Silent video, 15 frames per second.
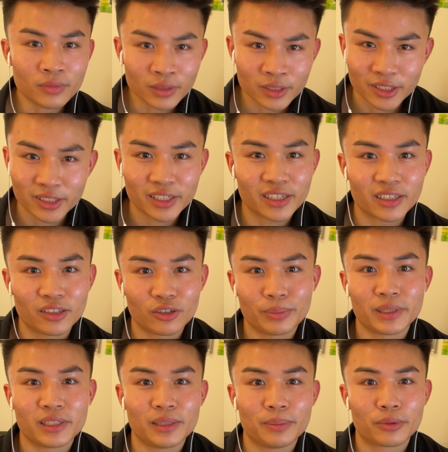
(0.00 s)
to dig a little
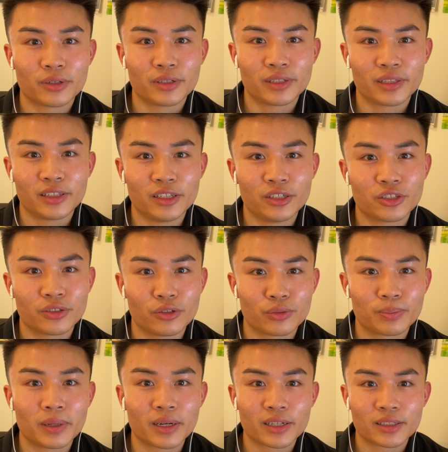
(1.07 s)
bit deeper into each of those
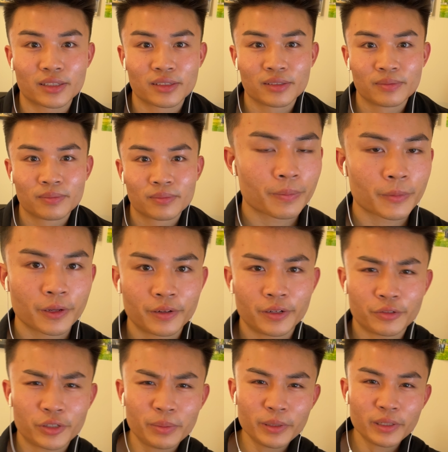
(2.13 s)
buckets.
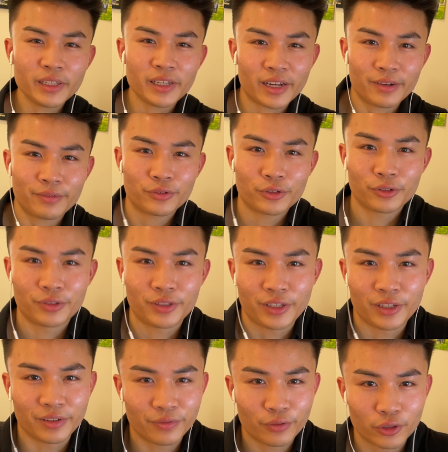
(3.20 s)
Now, typically after
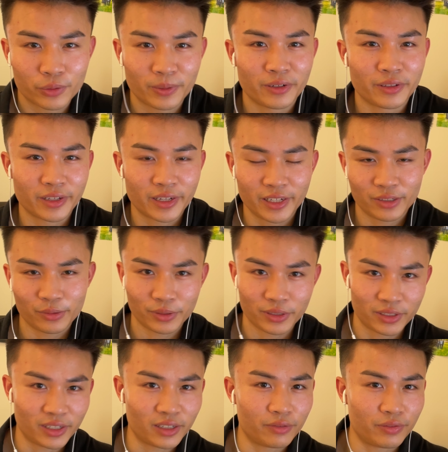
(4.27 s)
the first part of the case, which
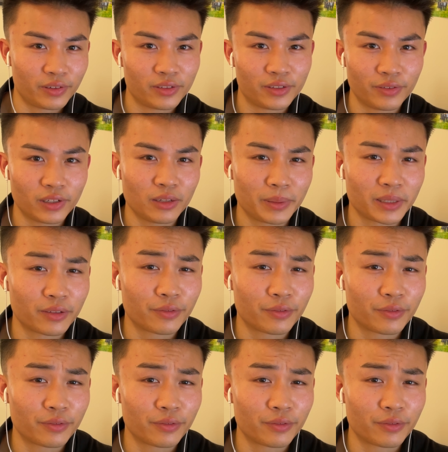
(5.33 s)
is developing the